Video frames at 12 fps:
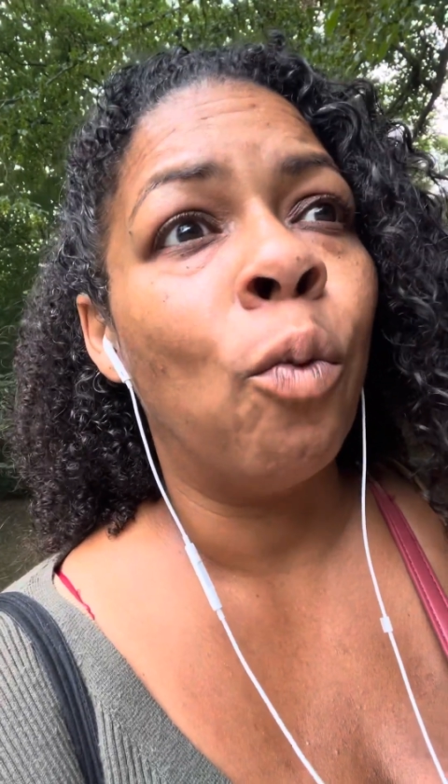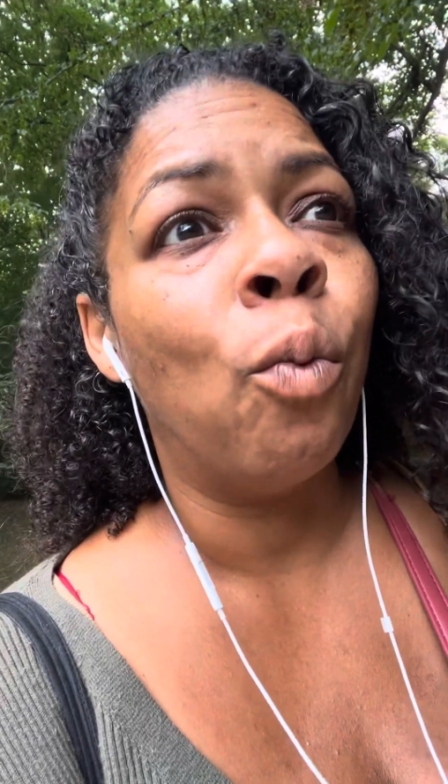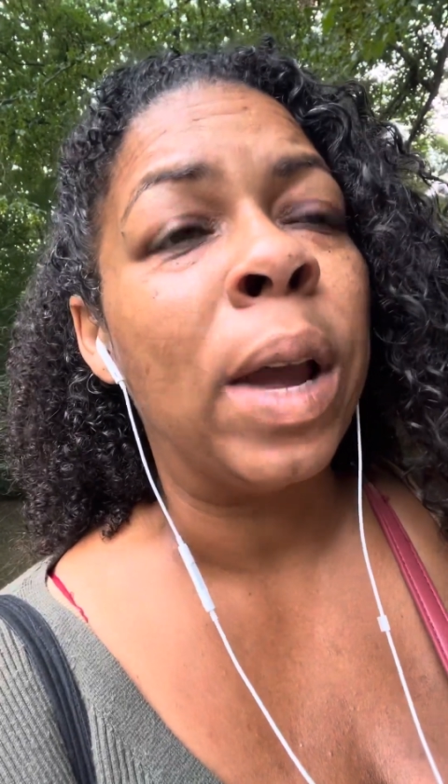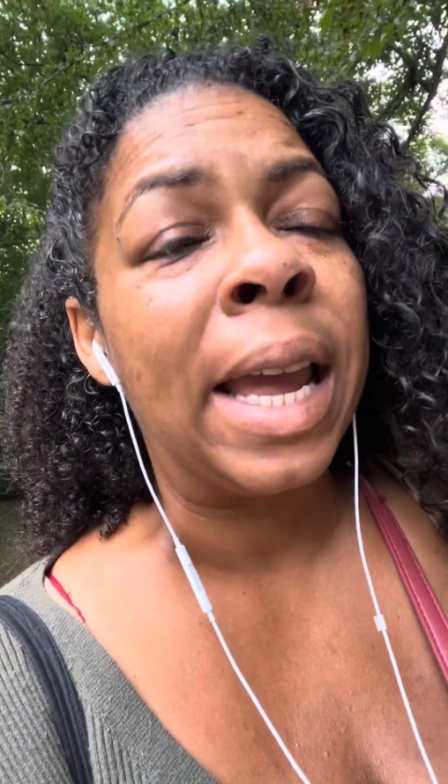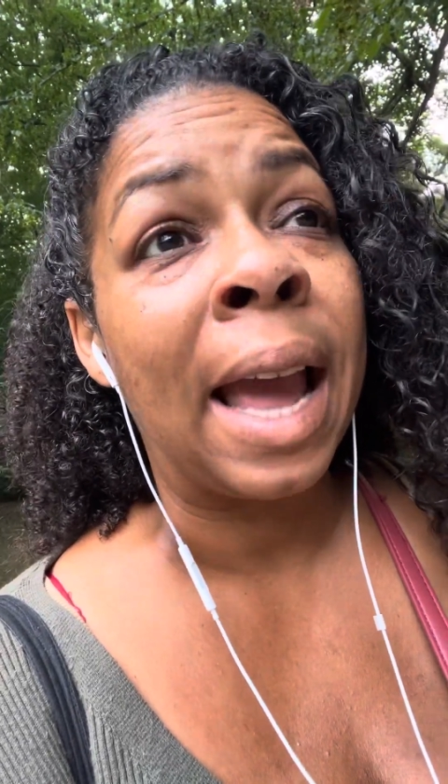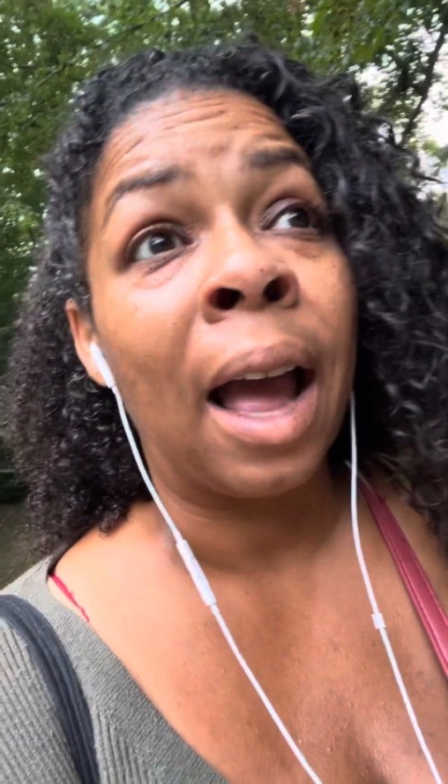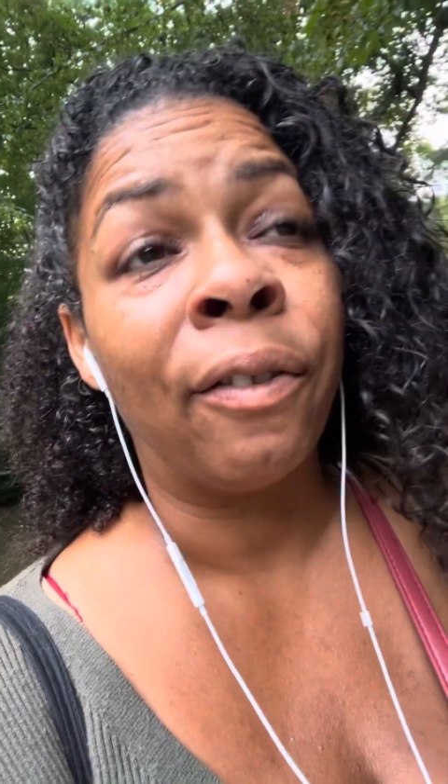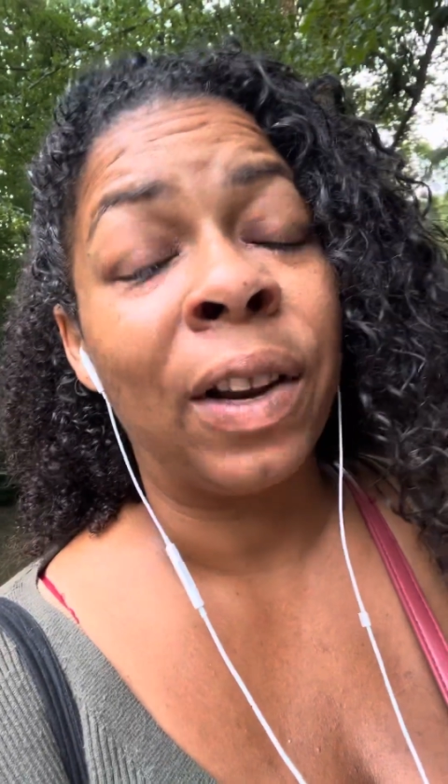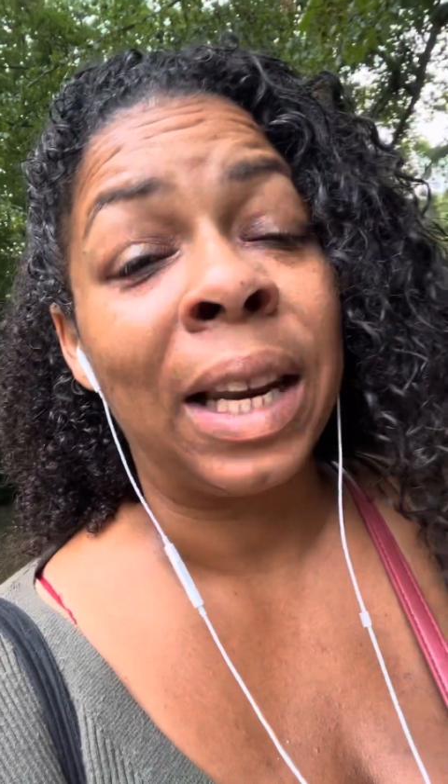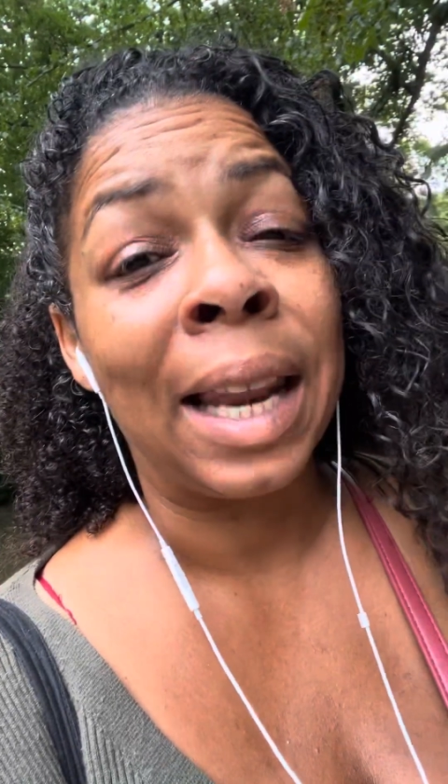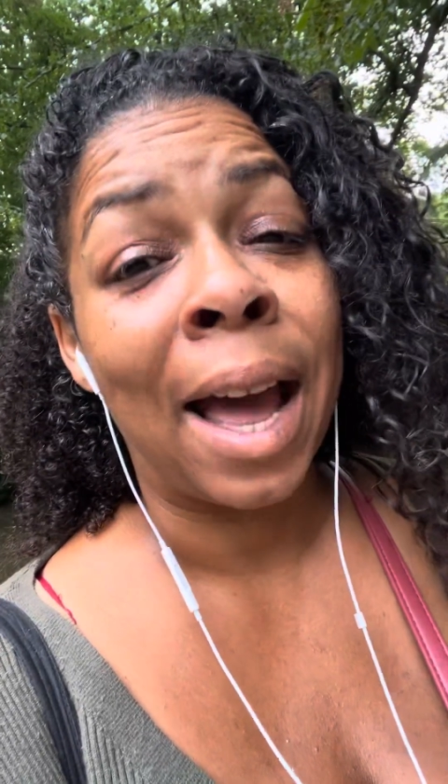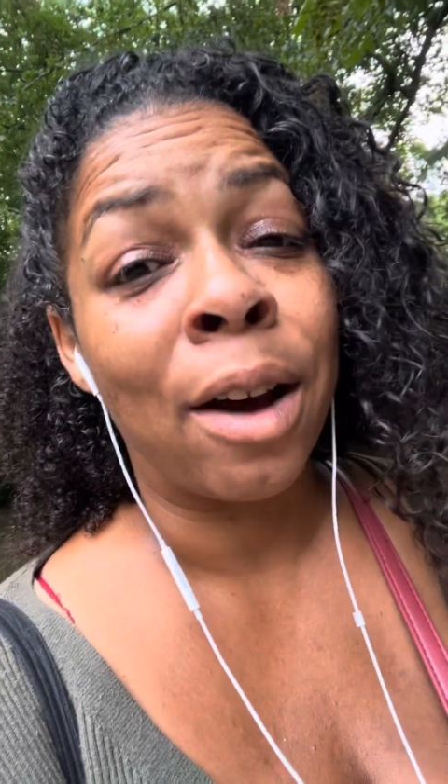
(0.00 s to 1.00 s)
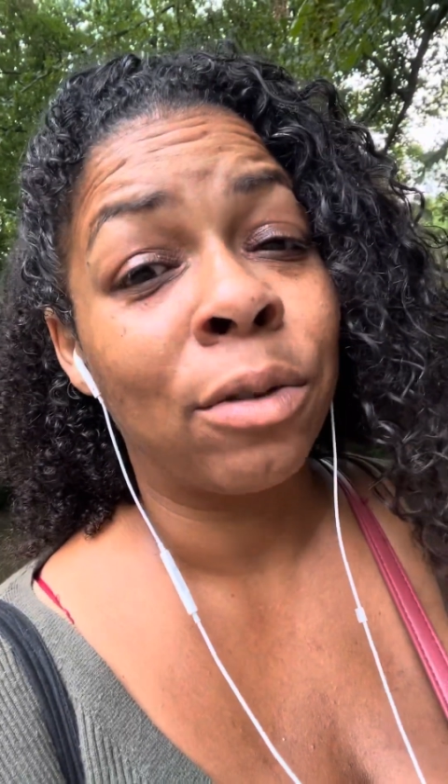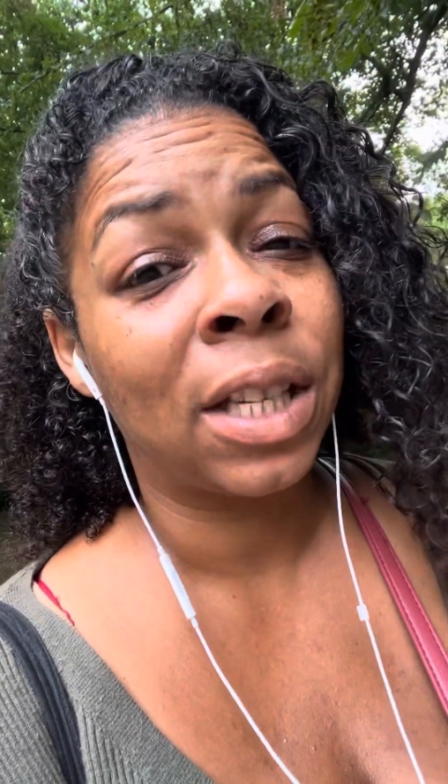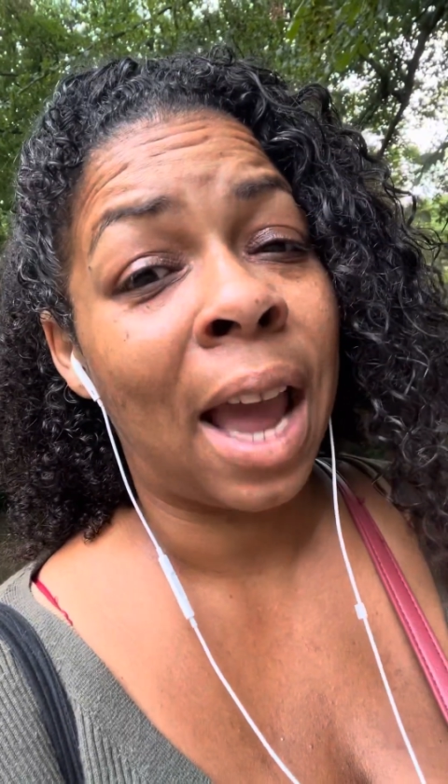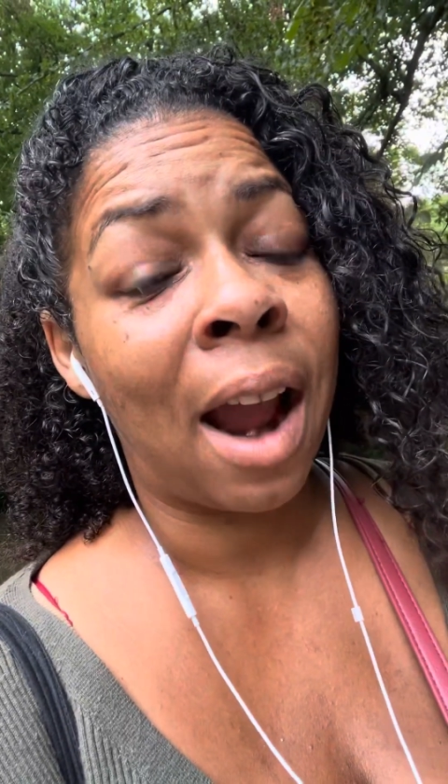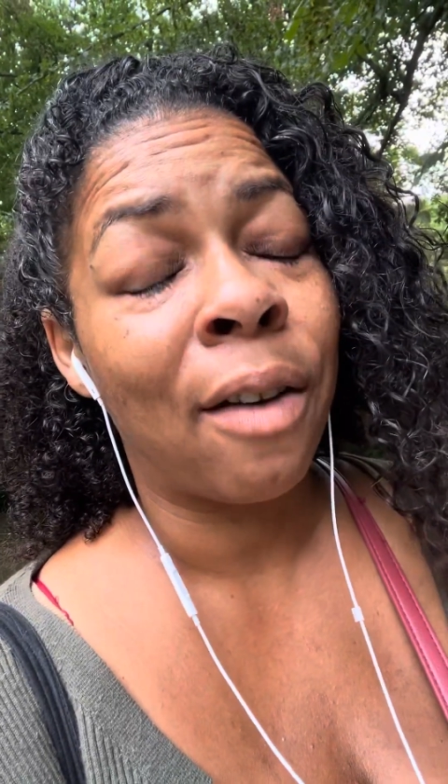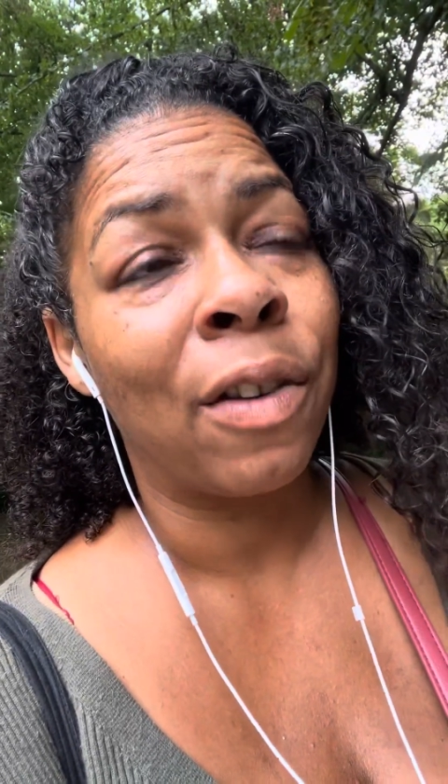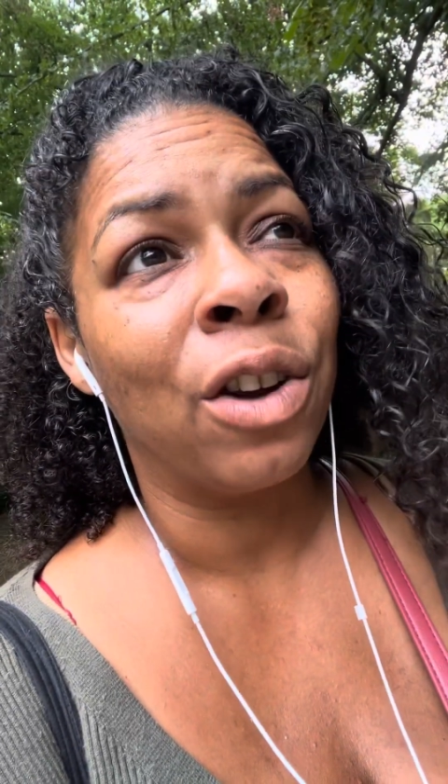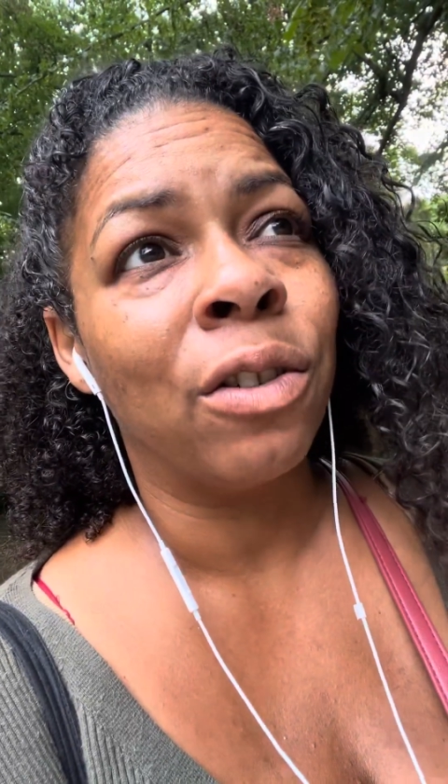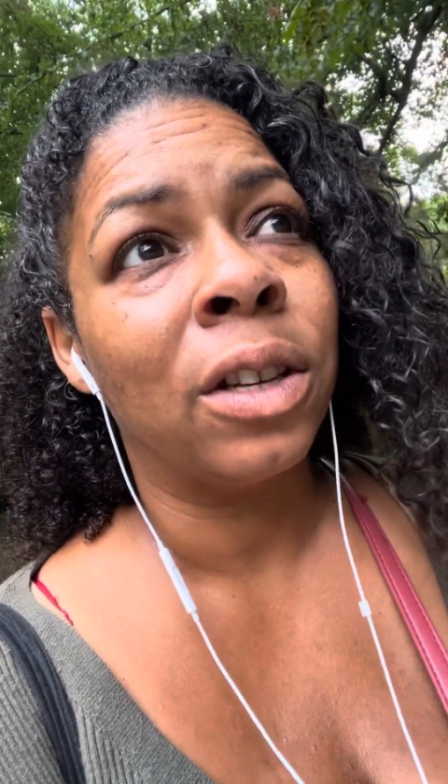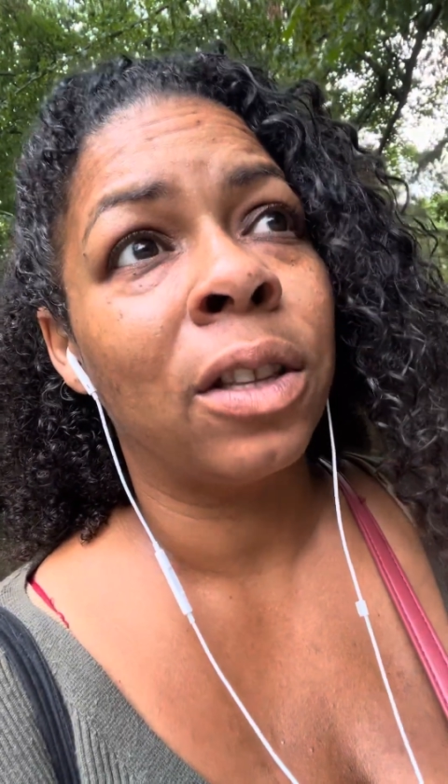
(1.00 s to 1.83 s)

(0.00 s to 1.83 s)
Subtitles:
we have allowed to carry on,